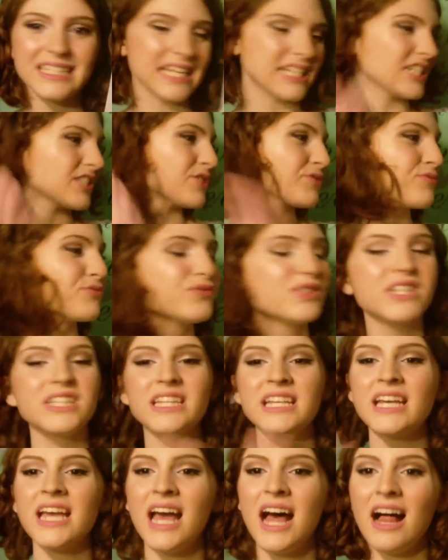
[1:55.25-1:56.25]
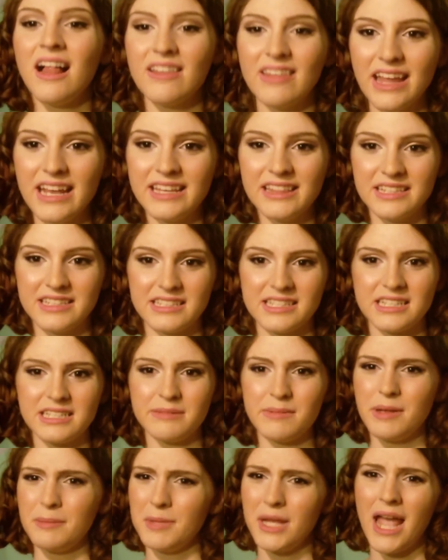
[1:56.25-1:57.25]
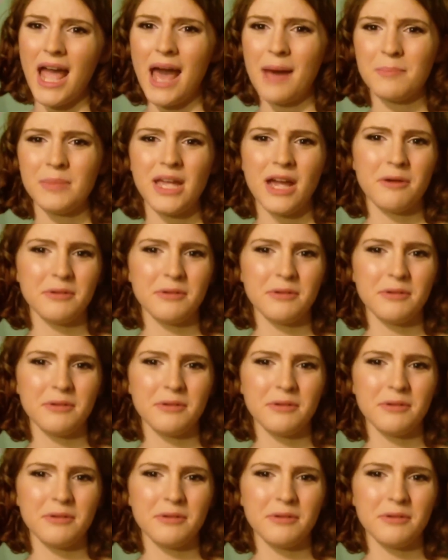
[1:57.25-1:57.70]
I just really like this. This made me happy.